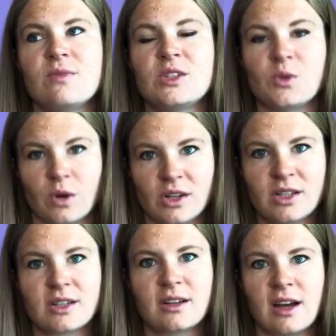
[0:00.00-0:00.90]

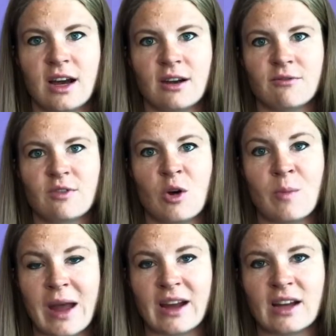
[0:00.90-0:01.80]
source of
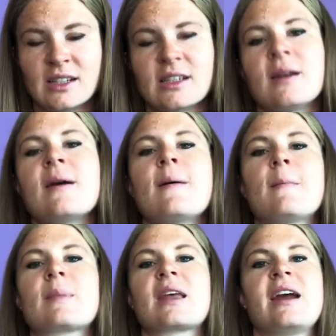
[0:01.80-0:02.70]
omegas,
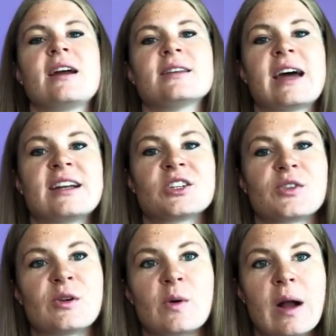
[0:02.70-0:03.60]
and that is
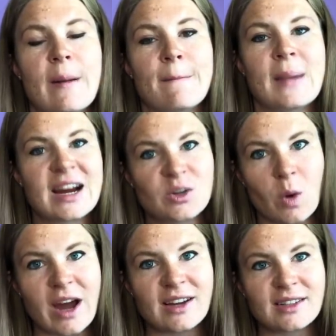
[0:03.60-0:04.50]
through
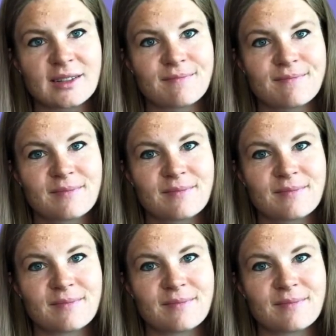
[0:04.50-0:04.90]
MindWise.